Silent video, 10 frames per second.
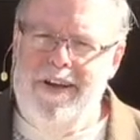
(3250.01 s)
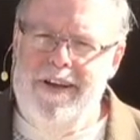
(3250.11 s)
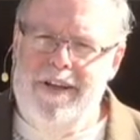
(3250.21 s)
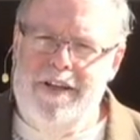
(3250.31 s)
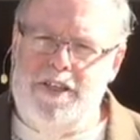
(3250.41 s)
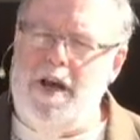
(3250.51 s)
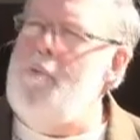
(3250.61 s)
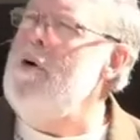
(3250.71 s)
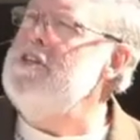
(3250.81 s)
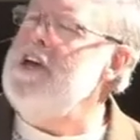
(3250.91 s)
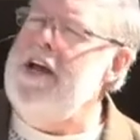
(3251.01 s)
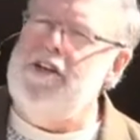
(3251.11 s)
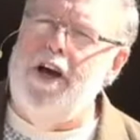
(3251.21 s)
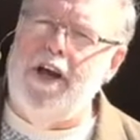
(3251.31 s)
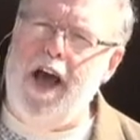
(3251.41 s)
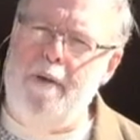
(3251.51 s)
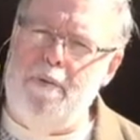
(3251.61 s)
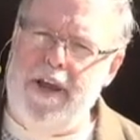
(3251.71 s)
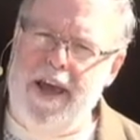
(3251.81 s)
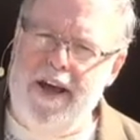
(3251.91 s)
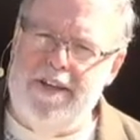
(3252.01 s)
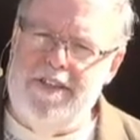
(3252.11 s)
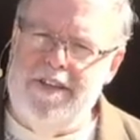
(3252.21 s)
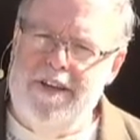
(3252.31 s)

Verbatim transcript: Someone's got to accompany us.